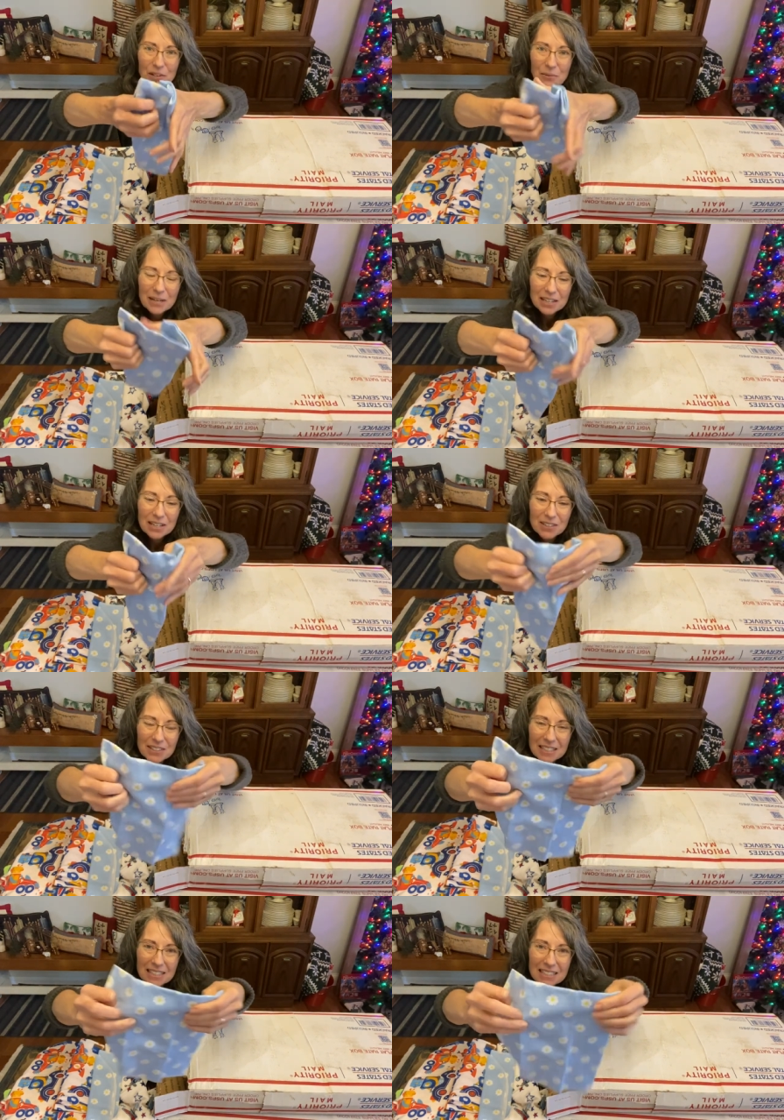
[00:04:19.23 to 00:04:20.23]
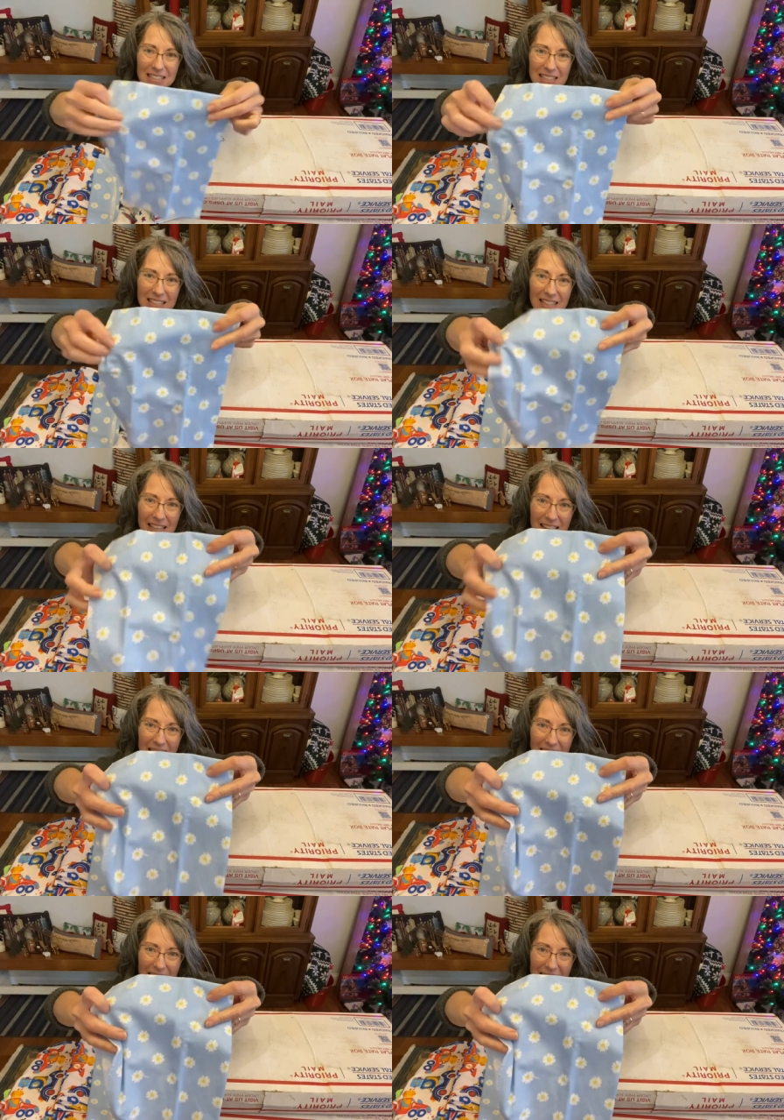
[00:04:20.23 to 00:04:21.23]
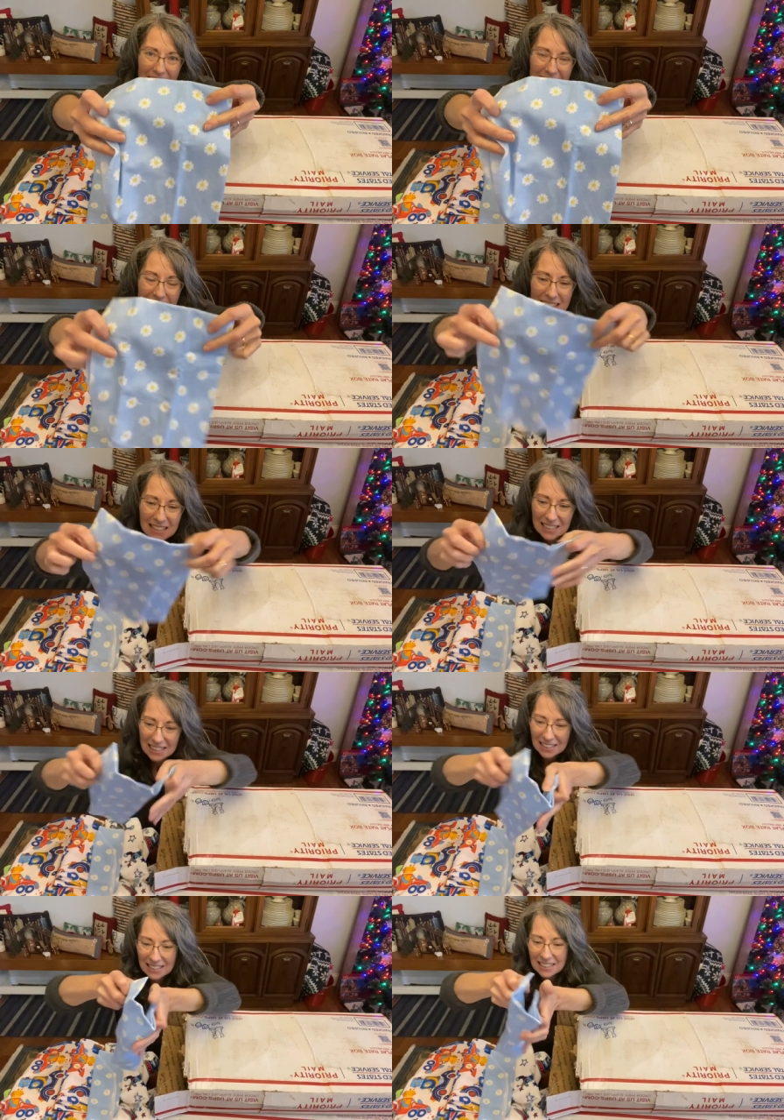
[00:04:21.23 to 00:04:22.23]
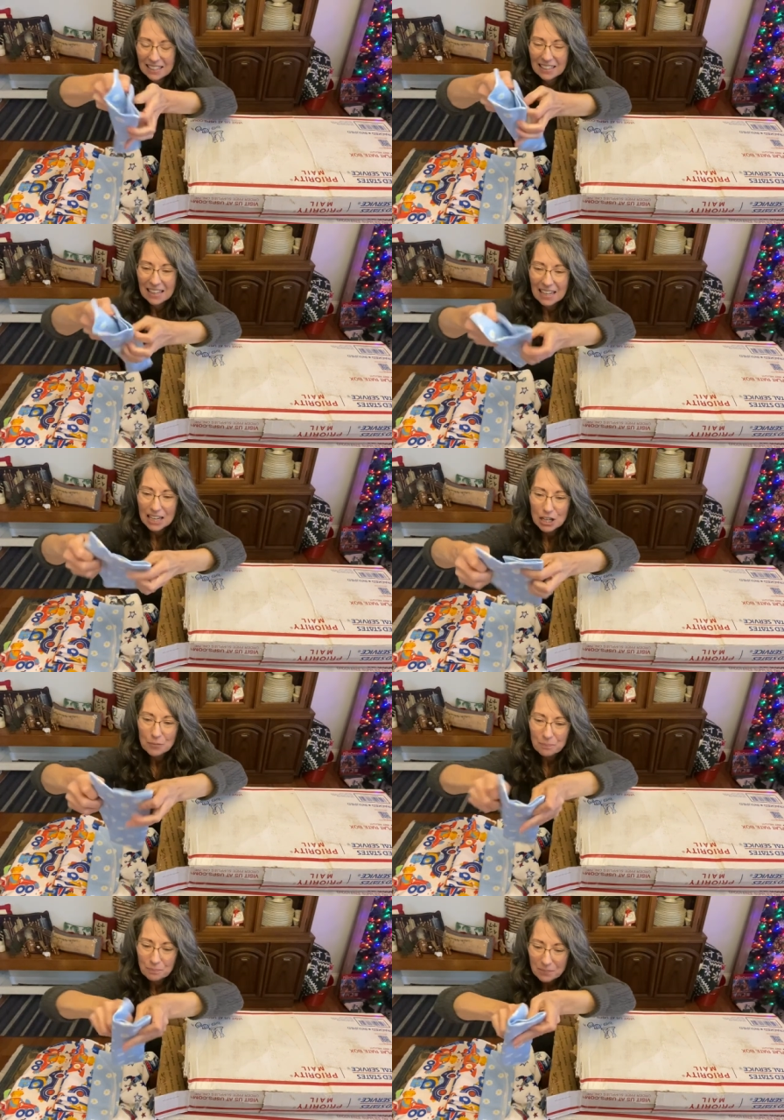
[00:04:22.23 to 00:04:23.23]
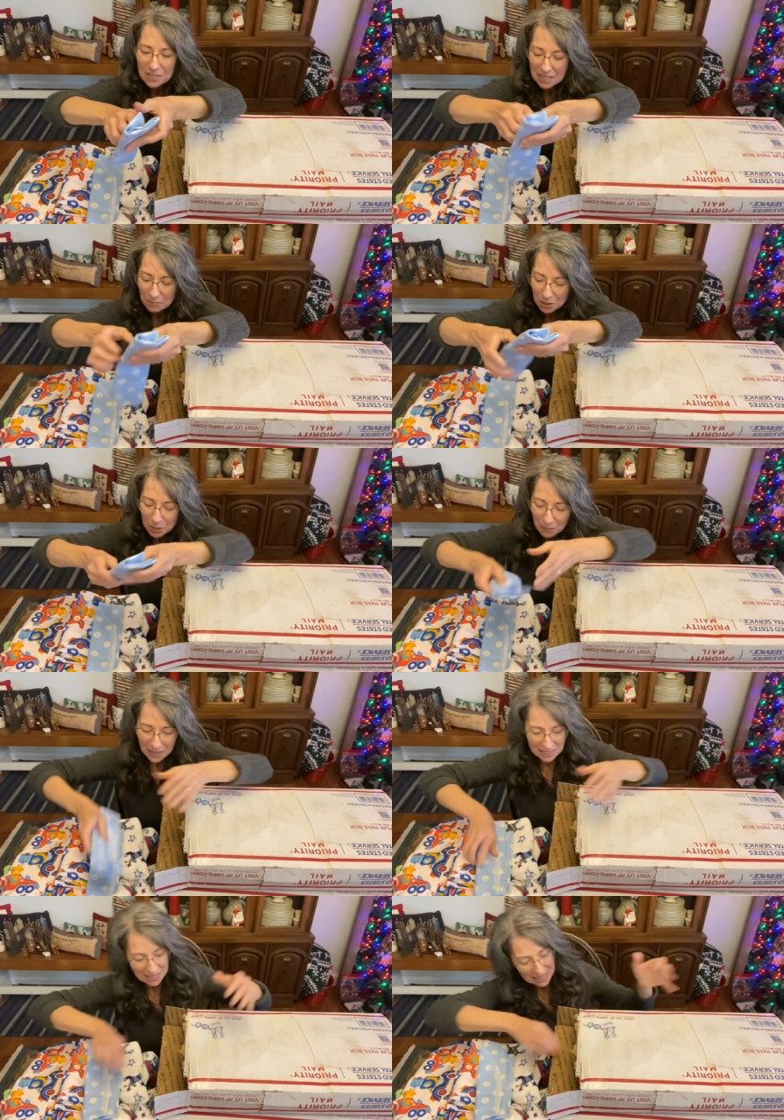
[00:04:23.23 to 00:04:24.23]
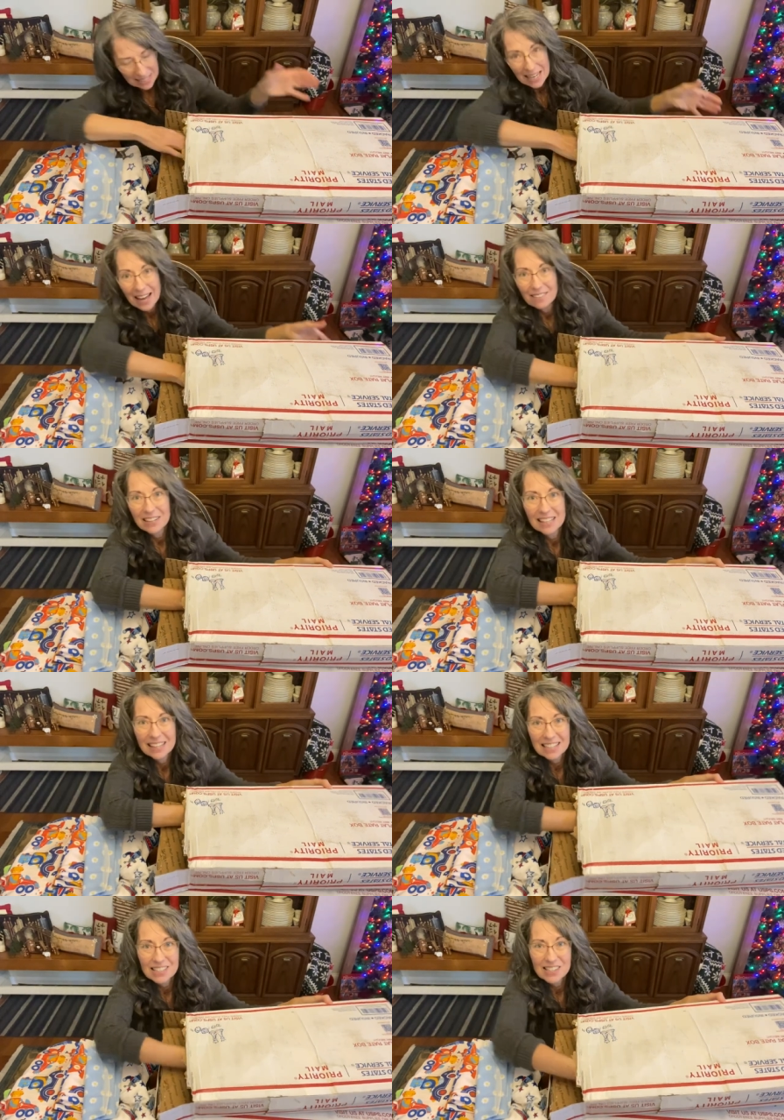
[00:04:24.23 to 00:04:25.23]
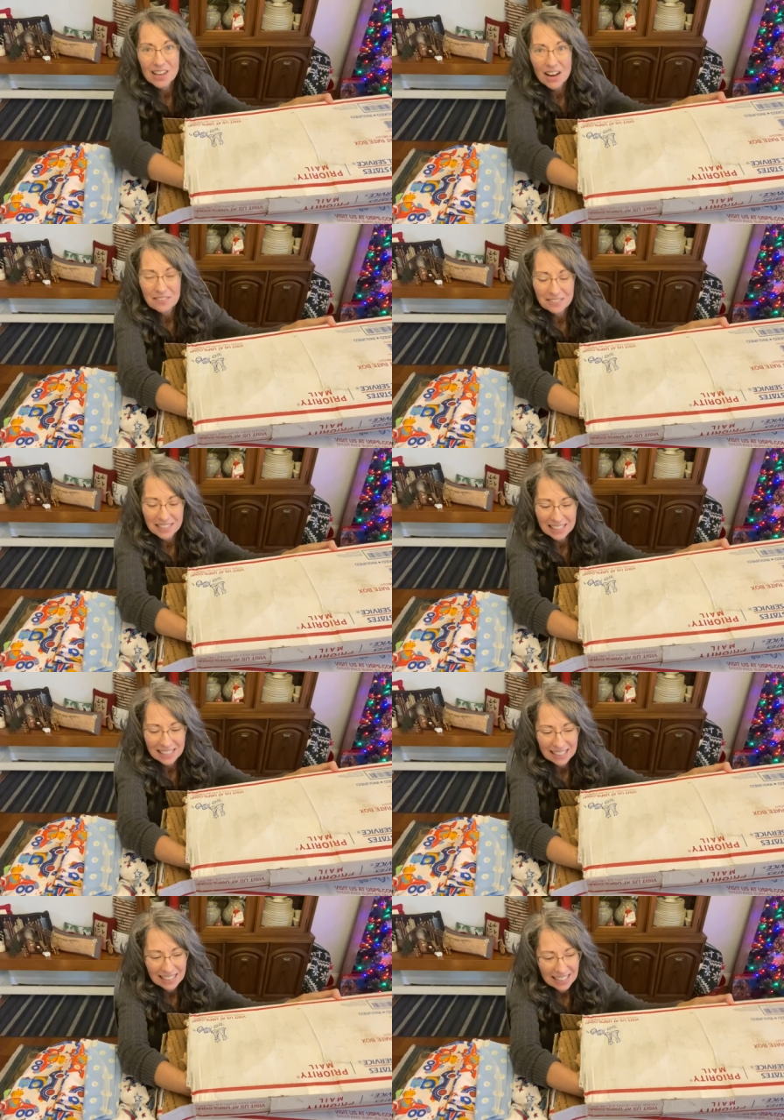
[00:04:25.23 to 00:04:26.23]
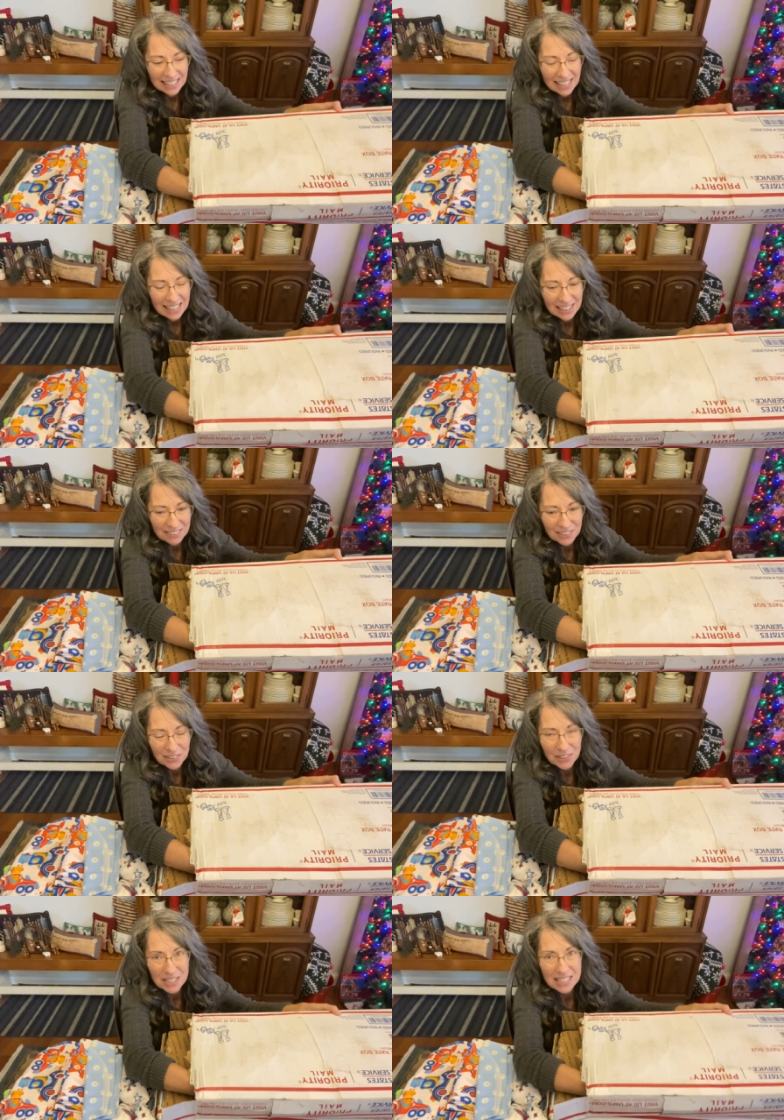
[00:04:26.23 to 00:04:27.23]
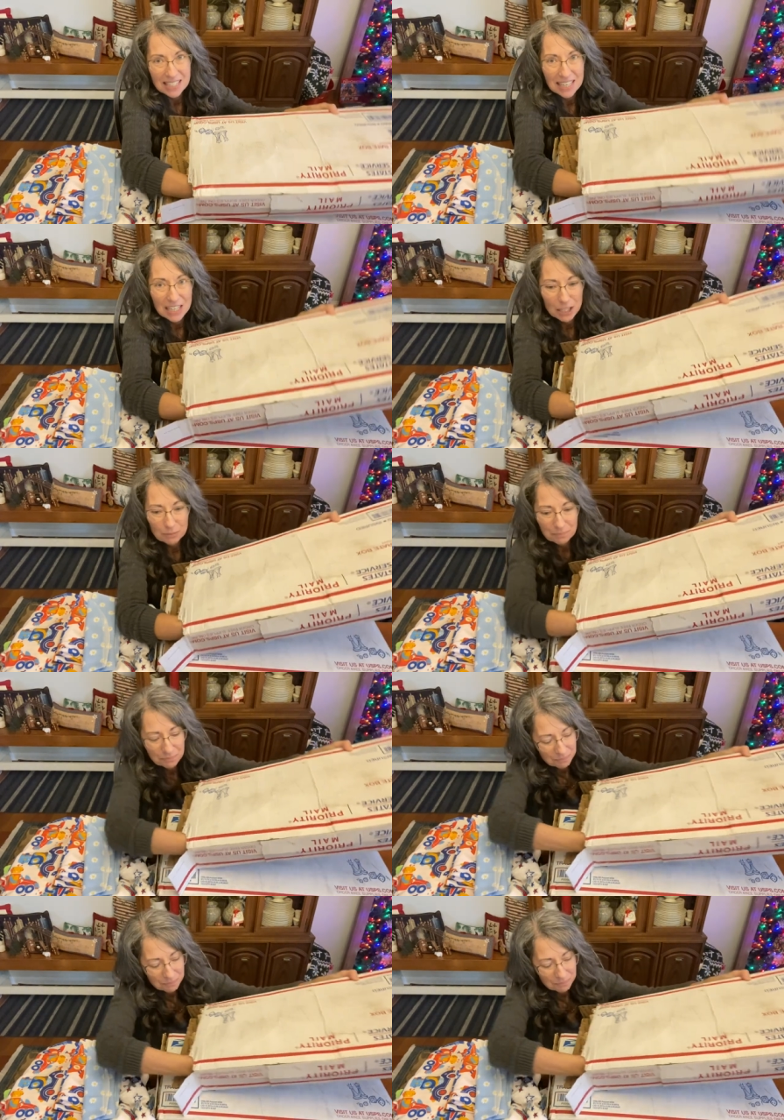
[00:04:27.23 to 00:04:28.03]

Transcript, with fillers: We noticed that um, some shoe boxes didn't have anything soft in it. And of course, um,